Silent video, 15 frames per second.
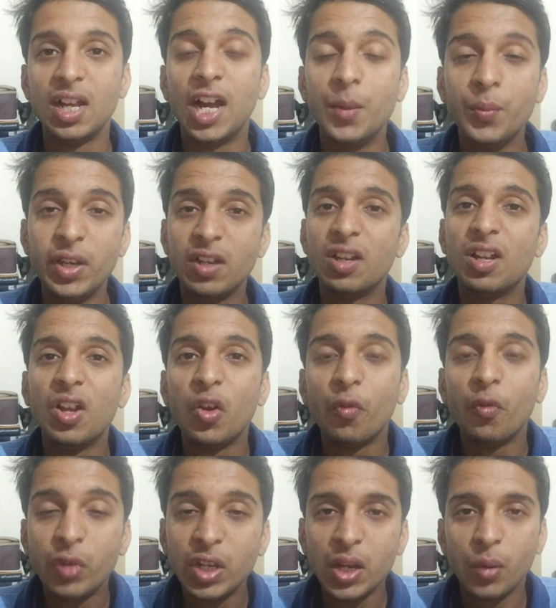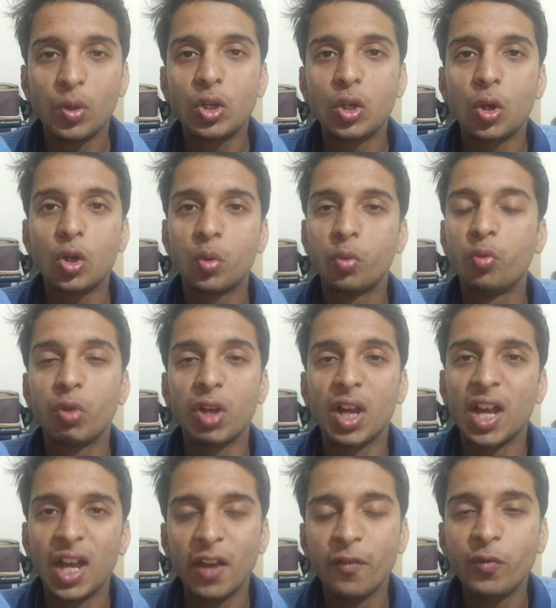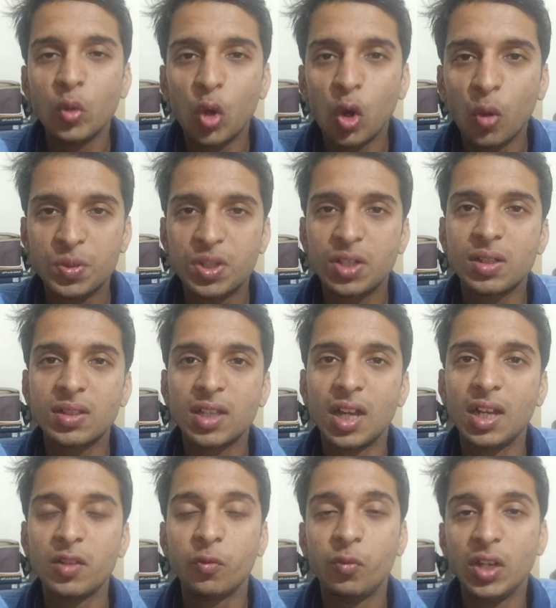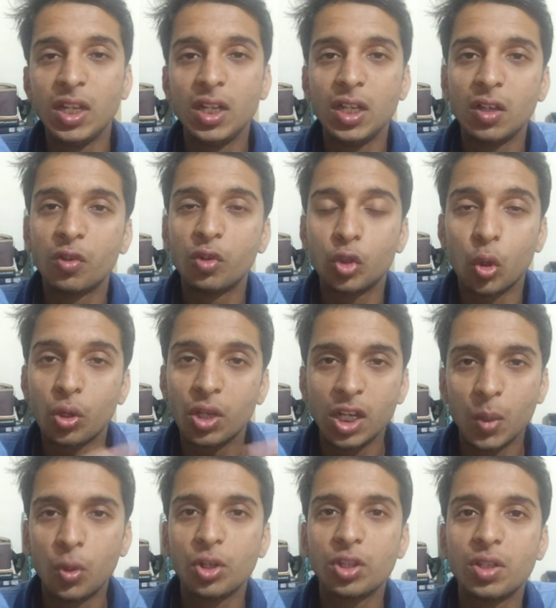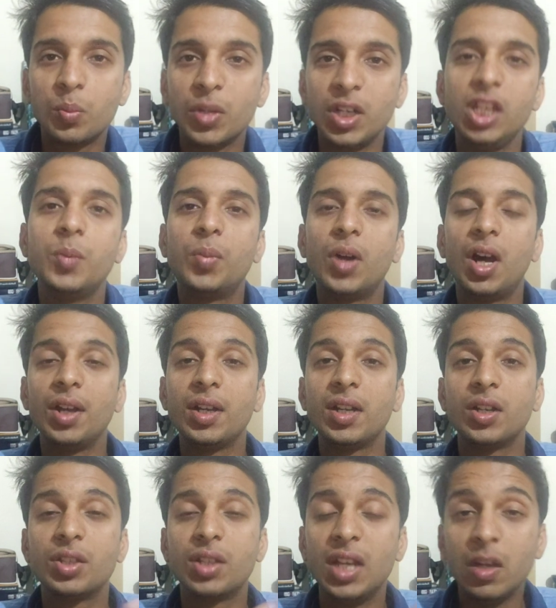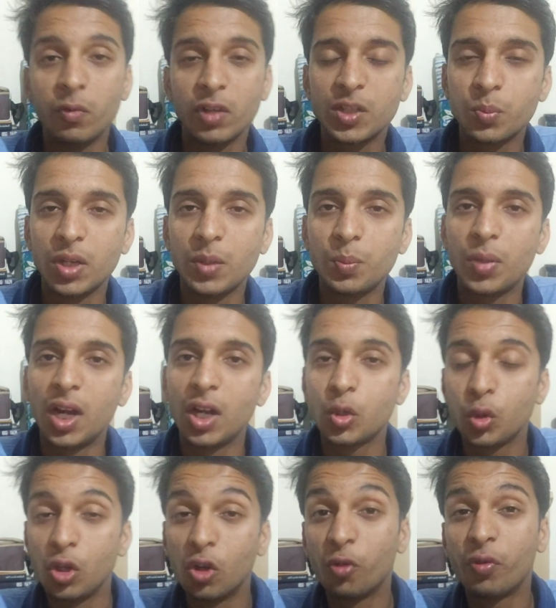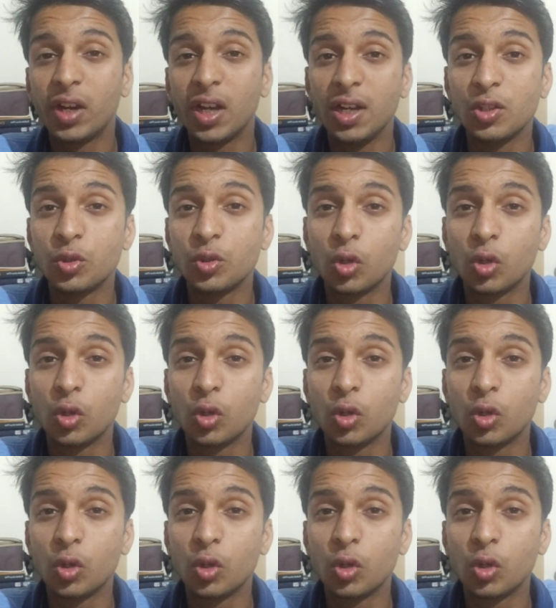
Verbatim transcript: I mean, we never talk. Have you observed that we are talking about the money part or the investment part to your friends,